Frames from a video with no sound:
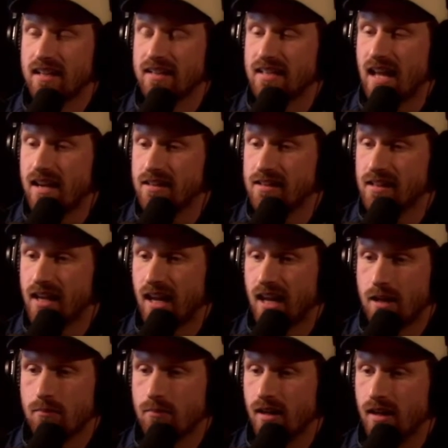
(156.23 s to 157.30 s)
at a tennis
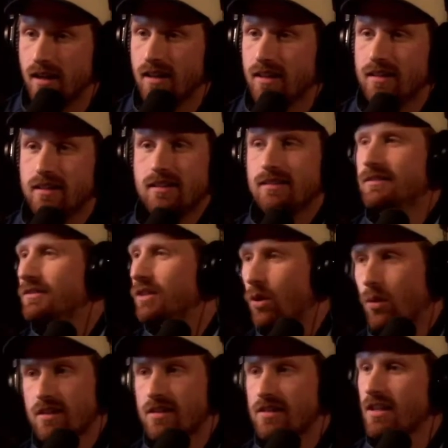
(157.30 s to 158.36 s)
game
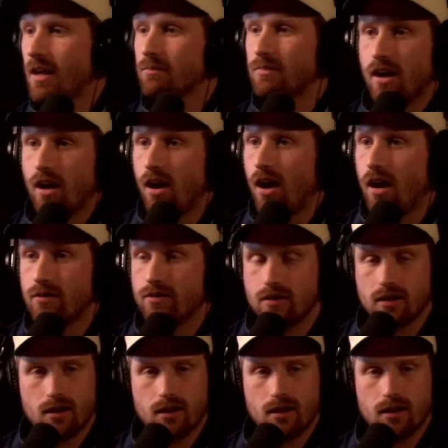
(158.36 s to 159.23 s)
doing something off.